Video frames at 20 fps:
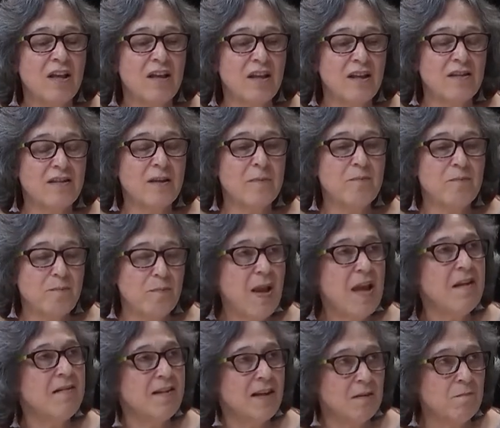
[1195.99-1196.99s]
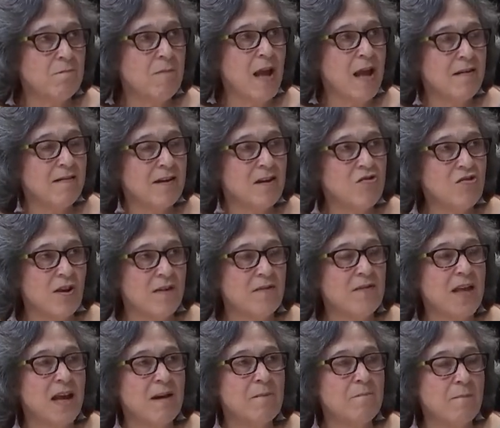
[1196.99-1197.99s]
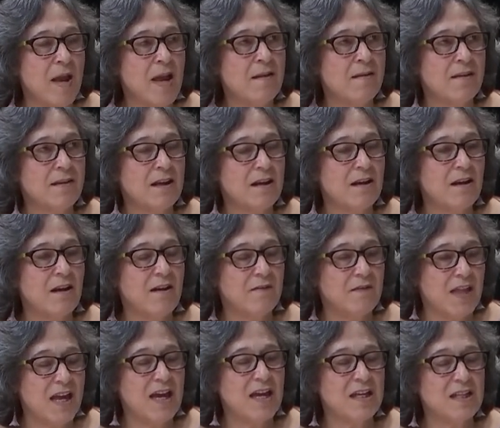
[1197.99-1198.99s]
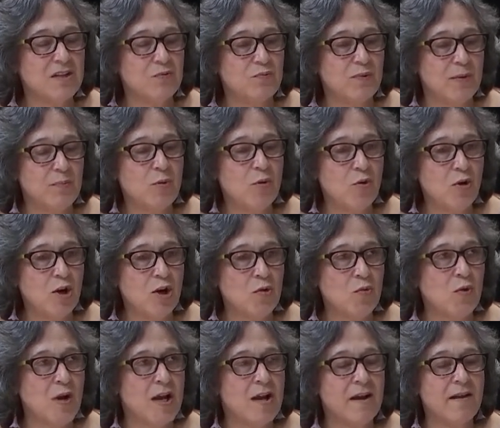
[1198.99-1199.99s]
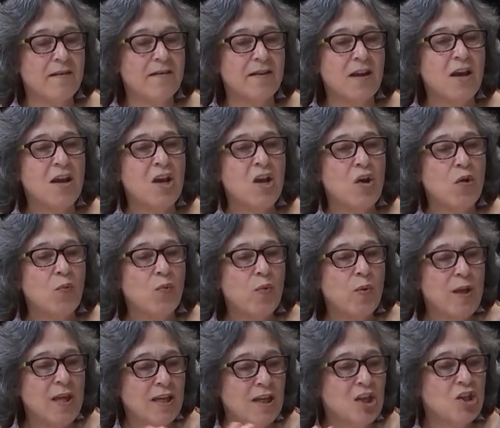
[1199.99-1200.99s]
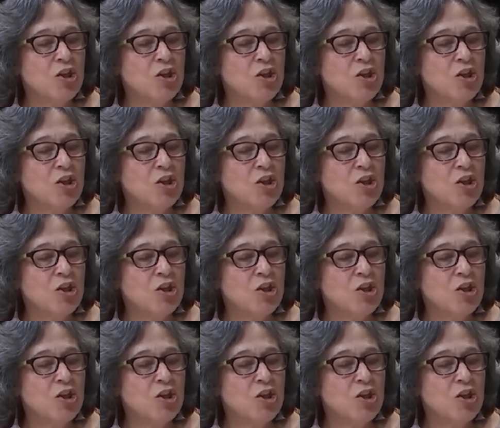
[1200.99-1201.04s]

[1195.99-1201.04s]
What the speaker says: the basic message of that report was, we can